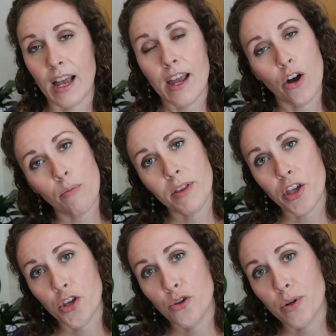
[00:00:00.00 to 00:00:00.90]
I hope that
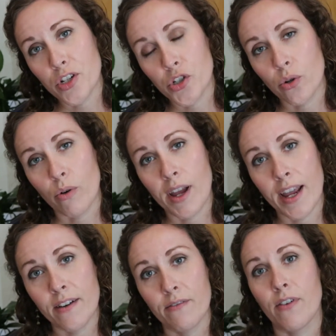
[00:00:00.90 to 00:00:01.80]
you
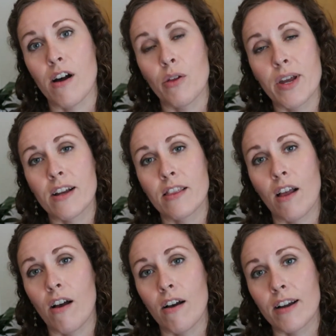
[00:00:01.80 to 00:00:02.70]
enjoyed following
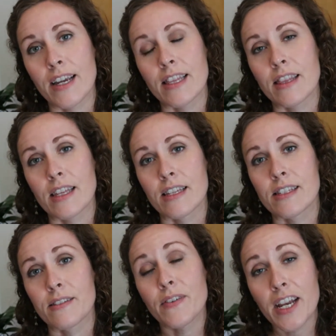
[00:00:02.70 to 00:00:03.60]
along in
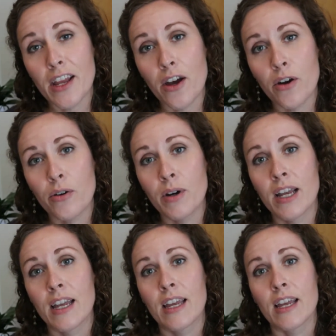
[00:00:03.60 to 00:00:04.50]
this video.
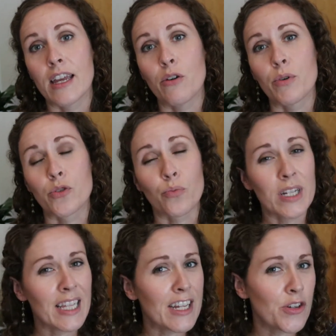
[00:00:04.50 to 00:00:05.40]
It was
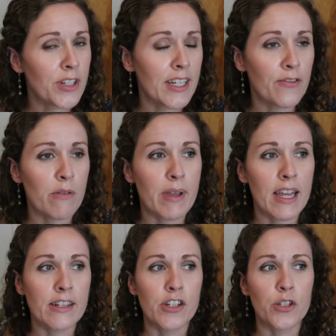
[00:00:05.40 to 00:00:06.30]
really interesting for
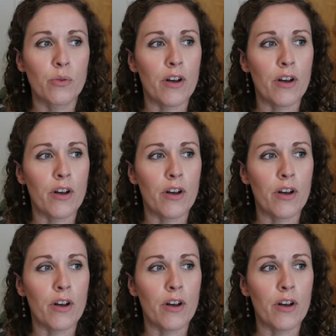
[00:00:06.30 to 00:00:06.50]
me to do